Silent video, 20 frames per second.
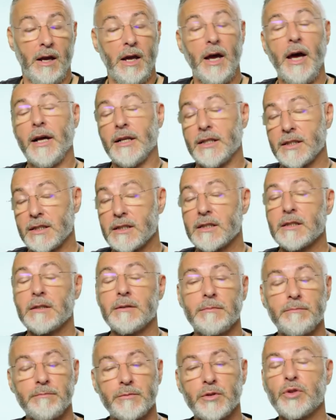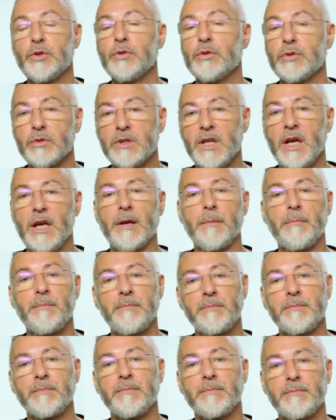Yeah, it's true today,
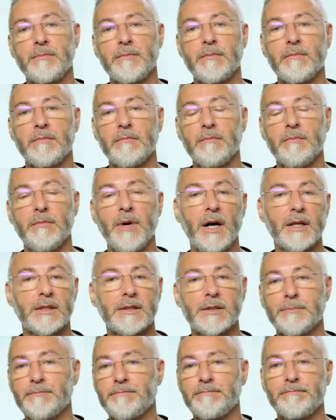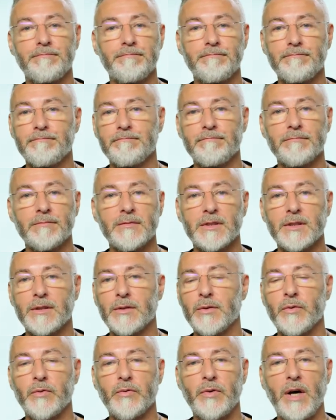but
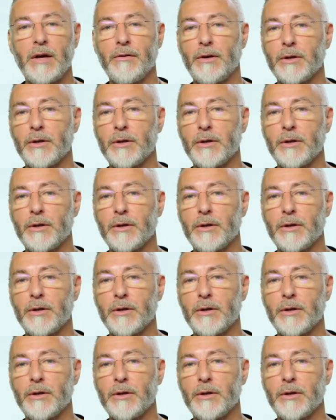five